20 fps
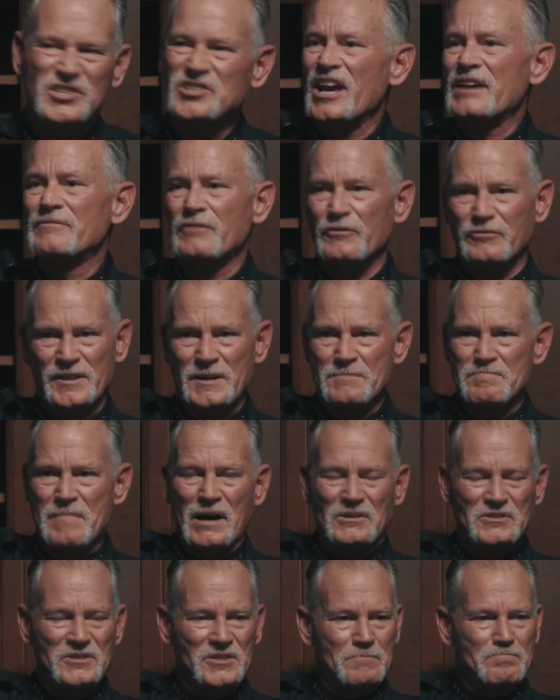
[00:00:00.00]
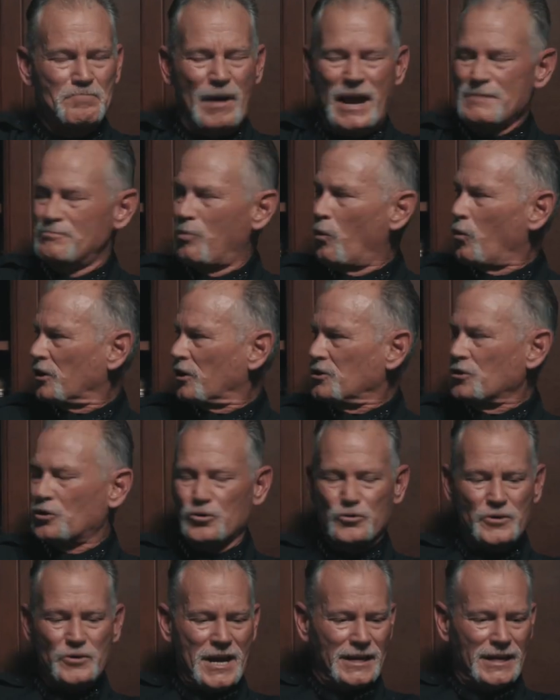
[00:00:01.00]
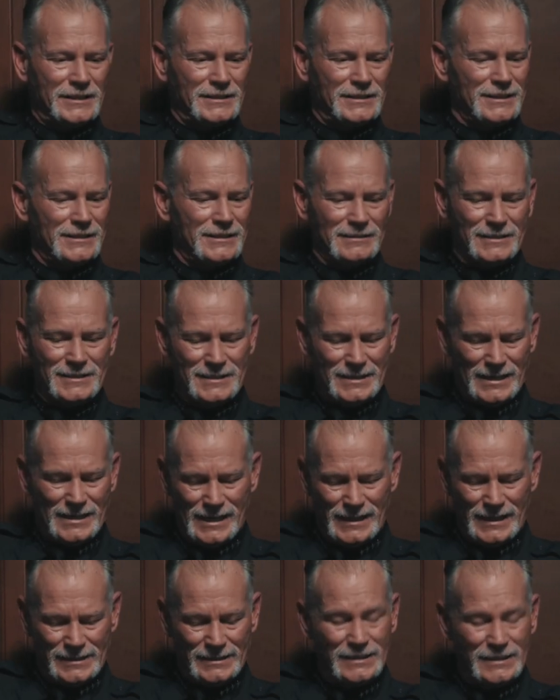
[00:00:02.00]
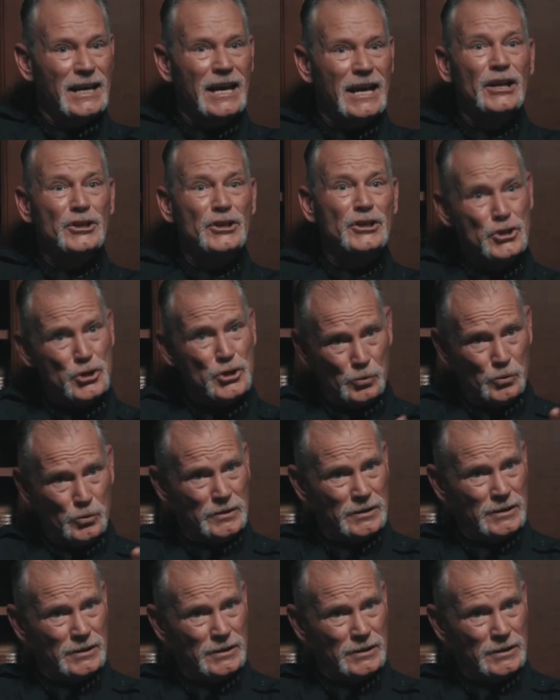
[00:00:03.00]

save it for the mountains of paperwork you created. Oh, God. And you.